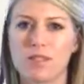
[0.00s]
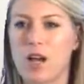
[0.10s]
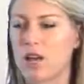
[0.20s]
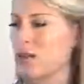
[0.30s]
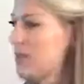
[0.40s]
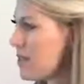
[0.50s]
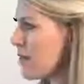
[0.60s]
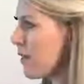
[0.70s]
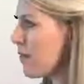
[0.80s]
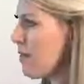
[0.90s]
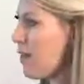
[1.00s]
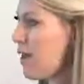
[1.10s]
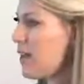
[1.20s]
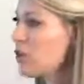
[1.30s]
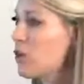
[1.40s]
taco seasoning,
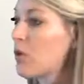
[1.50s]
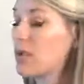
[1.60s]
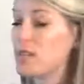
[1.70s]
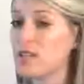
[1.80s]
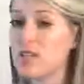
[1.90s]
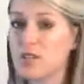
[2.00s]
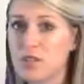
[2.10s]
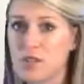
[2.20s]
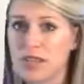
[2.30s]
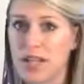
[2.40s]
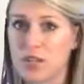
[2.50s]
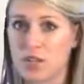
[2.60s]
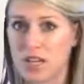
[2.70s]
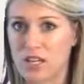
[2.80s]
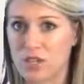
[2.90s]
and so instead of using that, you
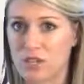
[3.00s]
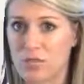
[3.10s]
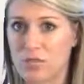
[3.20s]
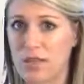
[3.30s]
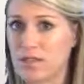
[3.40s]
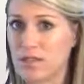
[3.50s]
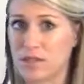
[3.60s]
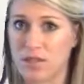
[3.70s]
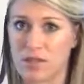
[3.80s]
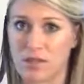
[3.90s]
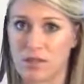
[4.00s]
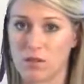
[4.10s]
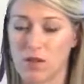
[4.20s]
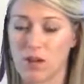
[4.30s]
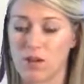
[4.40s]
could actually make something like
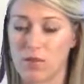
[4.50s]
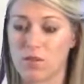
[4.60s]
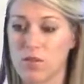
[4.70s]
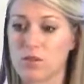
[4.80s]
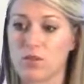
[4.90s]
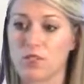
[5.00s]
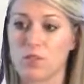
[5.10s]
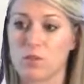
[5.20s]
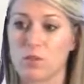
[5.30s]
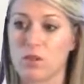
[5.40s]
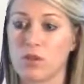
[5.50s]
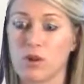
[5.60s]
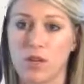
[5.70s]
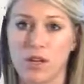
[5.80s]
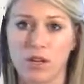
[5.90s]
a taco seasoning with
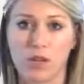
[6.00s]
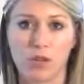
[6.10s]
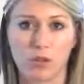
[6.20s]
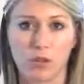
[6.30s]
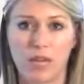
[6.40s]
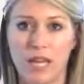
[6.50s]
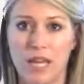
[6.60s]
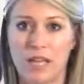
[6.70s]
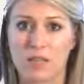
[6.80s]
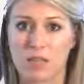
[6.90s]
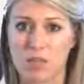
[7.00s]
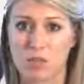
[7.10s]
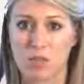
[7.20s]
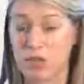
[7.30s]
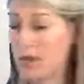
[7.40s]
oregano, cumin, and
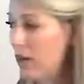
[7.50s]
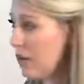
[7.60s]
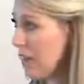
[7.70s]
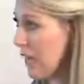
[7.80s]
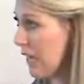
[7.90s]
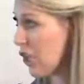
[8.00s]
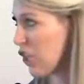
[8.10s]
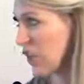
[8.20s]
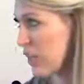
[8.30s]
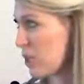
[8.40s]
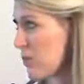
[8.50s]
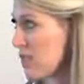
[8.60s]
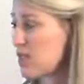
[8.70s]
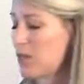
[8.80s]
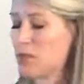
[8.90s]
some chili powder, and you can kind of
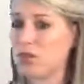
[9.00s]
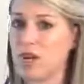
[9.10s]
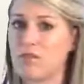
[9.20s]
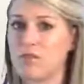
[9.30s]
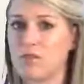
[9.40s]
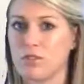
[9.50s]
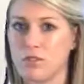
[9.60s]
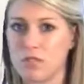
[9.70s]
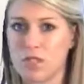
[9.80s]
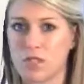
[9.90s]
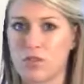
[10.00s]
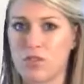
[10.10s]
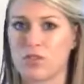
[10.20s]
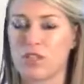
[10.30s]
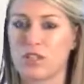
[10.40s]
spice it up yourself and use as
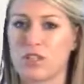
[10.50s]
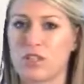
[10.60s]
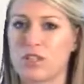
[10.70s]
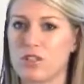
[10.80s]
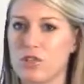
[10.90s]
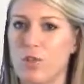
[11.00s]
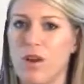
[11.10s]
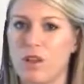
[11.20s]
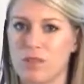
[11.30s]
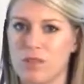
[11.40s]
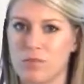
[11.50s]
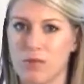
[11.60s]
much of the ingredients as you want as